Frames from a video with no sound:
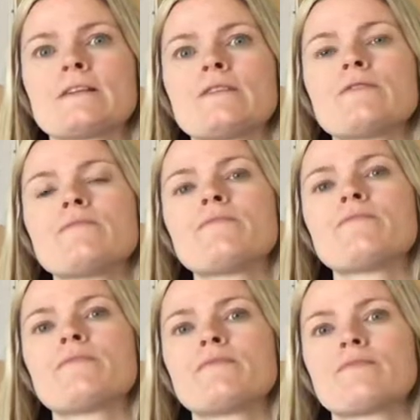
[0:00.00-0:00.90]

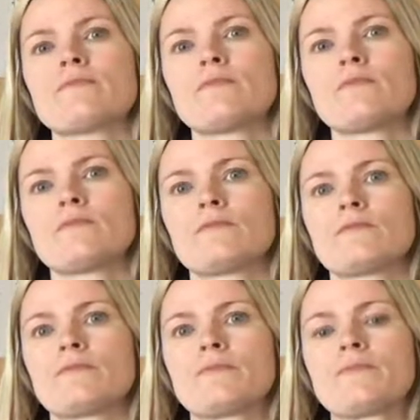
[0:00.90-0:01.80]

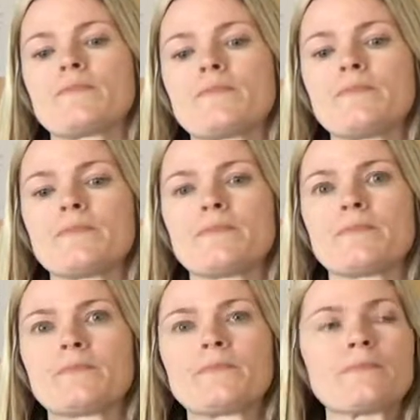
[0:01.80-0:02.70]

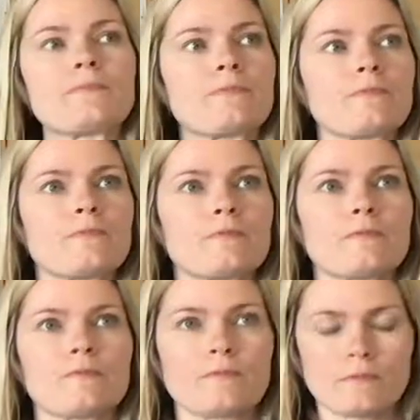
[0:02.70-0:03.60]

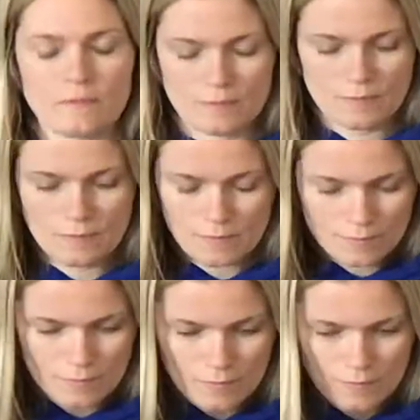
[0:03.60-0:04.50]

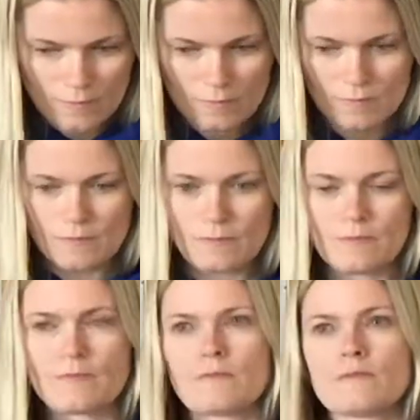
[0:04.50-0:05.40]

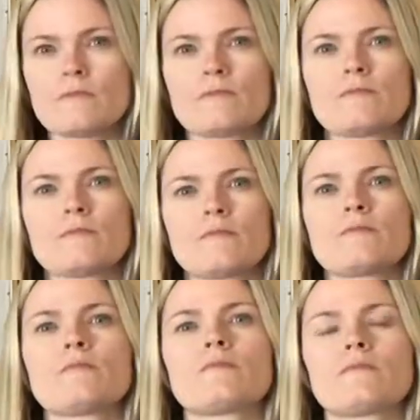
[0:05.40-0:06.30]

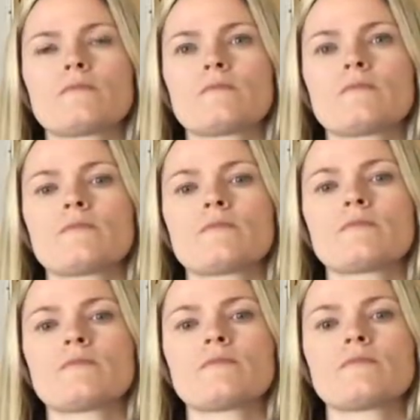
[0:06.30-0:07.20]

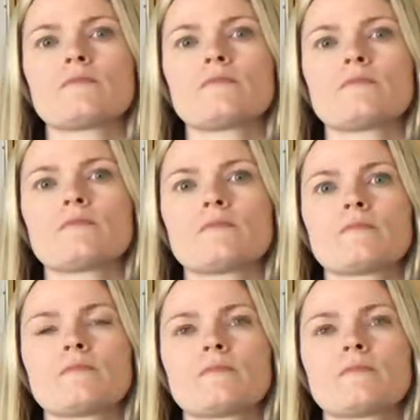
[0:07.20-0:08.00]
The person shown says nothing.